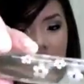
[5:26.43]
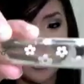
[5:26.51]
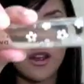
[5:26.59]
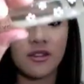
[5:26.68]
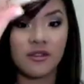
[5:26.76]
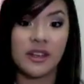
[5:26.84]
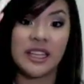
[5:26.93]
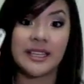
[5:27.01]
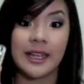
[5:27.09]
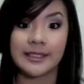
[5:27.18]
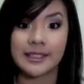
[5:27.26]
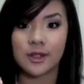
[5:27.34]
and
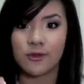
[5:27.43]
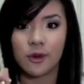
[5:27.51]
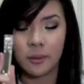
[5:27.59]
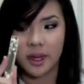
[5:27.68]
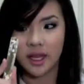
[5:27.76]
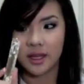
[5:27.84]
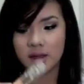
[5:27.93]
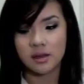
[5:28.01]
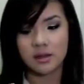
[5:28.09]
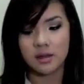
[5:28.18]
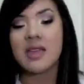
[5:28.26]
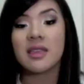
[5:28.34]
convenient for me.
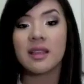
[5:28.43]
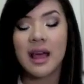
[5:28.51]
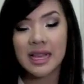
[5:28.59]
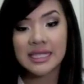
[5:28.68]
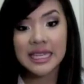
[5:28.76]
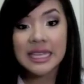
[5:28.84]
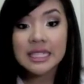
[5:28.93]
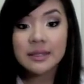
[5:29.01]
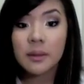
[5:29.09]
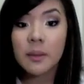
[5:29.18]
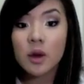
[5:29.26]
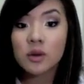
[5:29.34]
And the last thing is
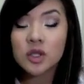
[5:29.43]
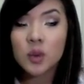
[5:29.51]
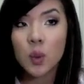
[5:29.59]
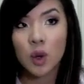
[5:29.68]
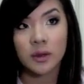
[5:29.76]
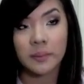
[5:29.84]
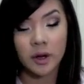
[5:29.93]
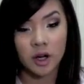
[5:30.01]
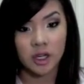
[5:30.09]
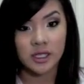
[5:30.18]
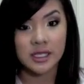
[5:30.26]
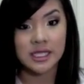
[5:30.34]
the most worn
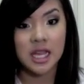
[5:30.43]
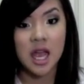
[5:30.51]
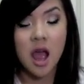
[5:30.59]
purse.